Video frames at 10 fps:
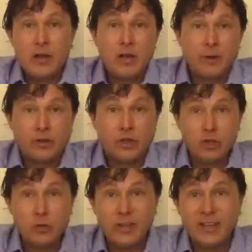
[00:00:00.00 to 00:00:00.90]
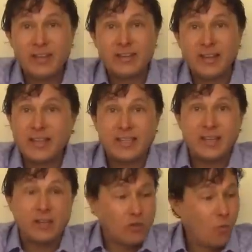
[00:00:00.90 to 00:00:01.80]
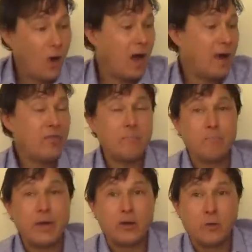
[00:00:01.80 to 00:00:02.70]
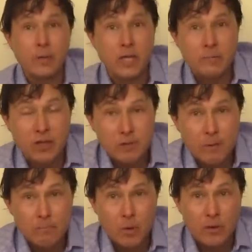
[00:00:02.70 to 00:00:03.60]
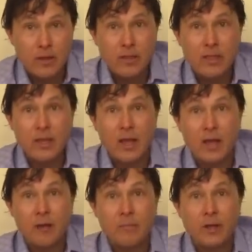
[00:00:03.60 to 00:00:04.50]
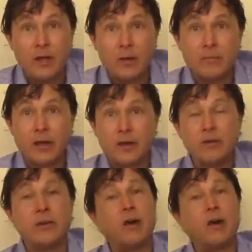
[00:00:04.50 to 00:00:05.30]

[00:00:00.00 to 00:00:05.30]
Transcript: Number two is, let's get into why the Medical Medium is promoting the M M nine hundred.